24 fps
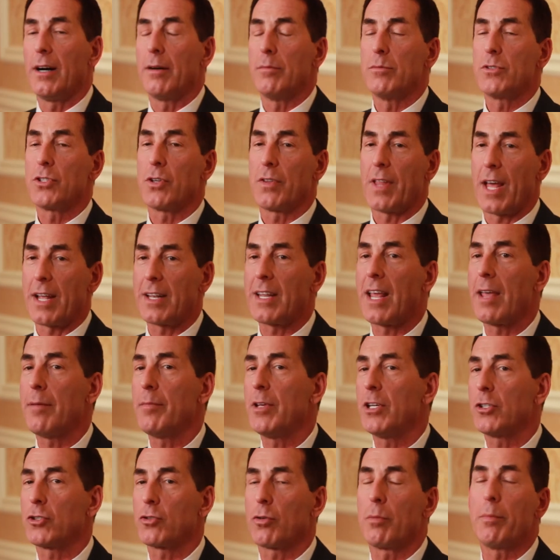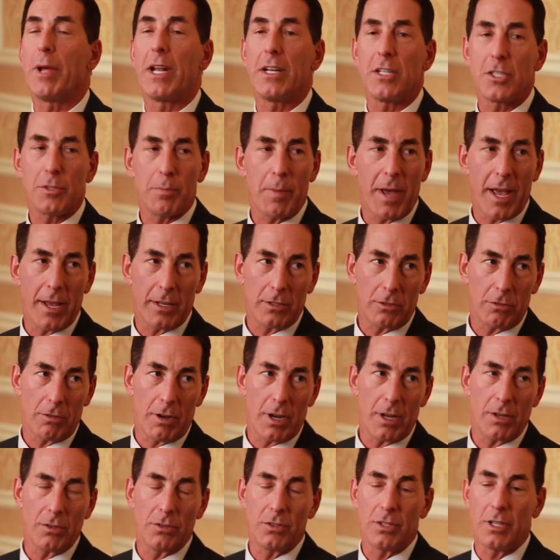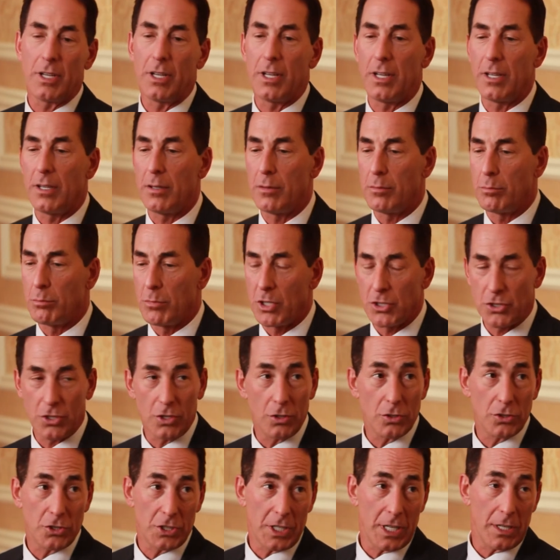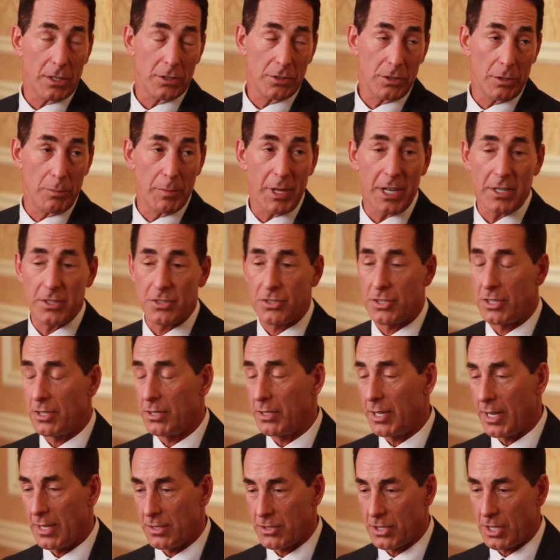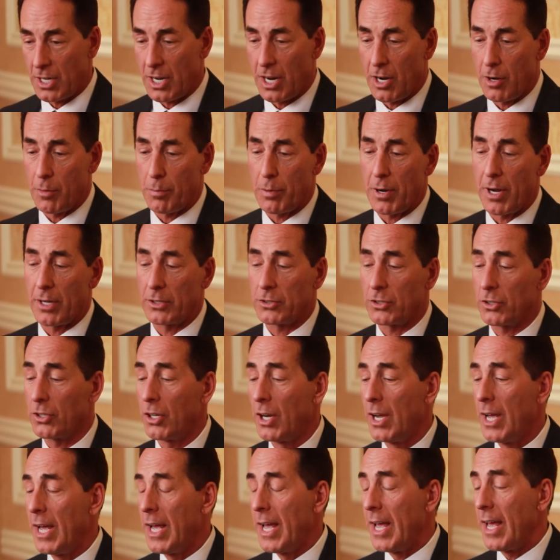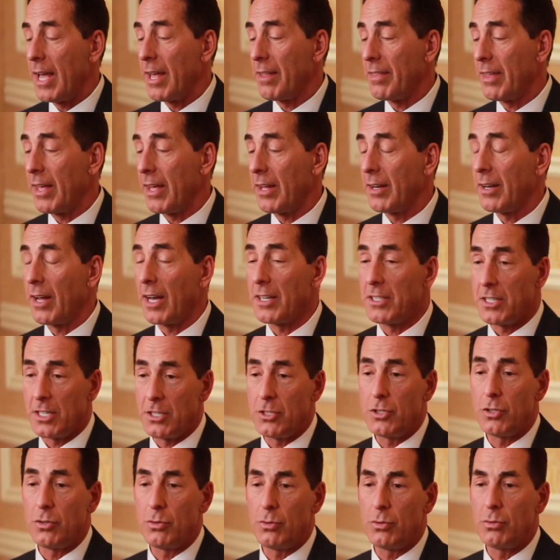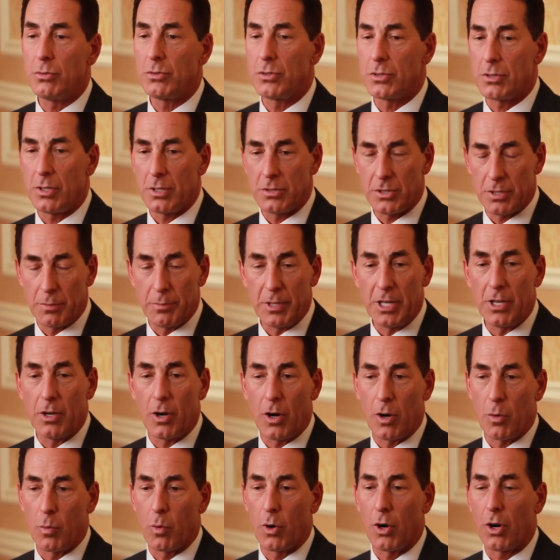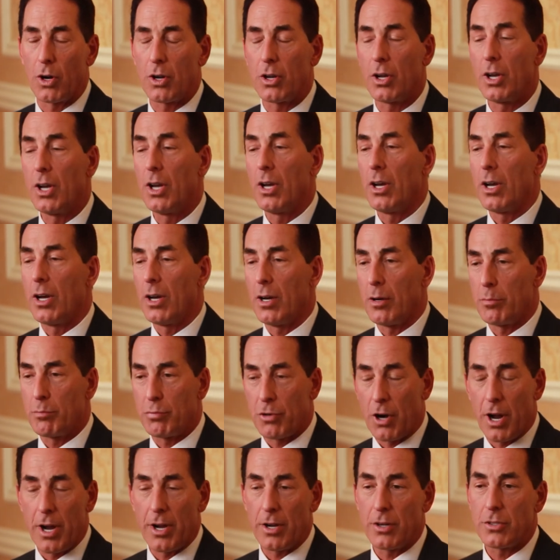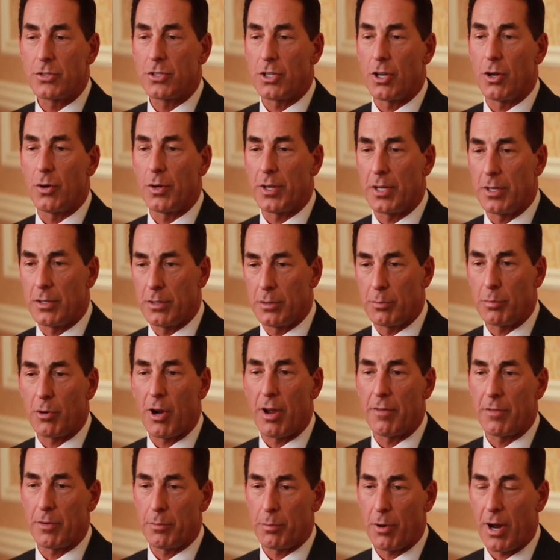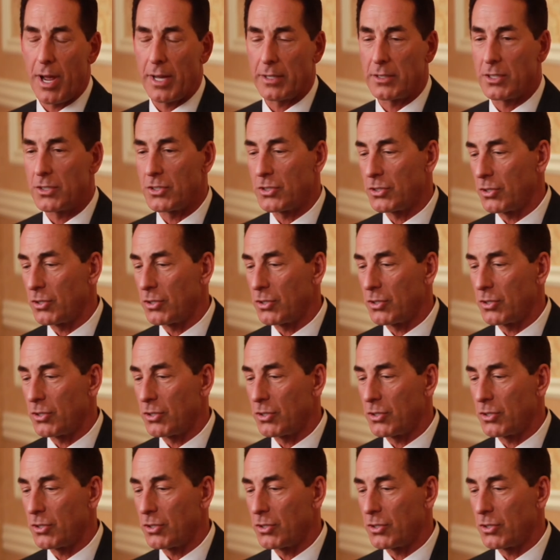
So that gave me a tremendous background in musculoskeletal medicine as a chiropractor. And then I did do some ER work prior to going into private practice.